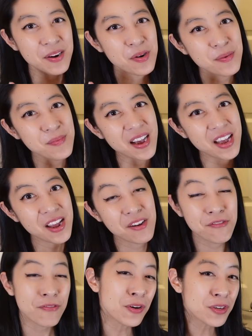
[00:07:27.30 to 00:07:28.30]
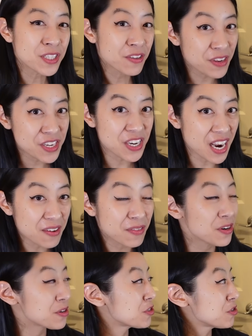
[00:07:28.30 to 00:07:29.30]
they were my first fish
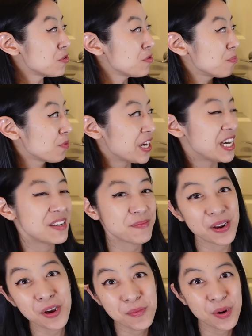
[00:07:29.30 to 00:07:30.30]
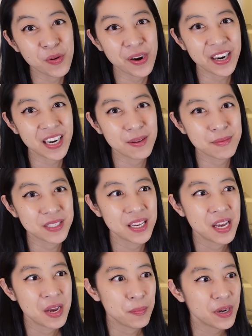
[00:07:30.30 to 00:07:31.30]
ever to breed in my home aquariums.
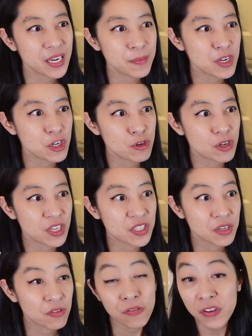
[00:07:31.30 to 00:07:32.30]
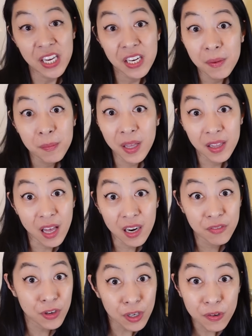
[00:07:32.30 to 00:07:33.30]
Pretty much you just feed them a
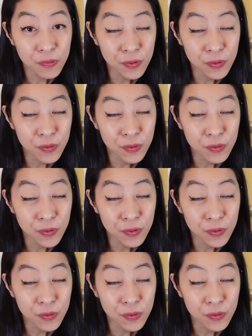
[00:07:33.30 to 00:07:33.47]
lot of good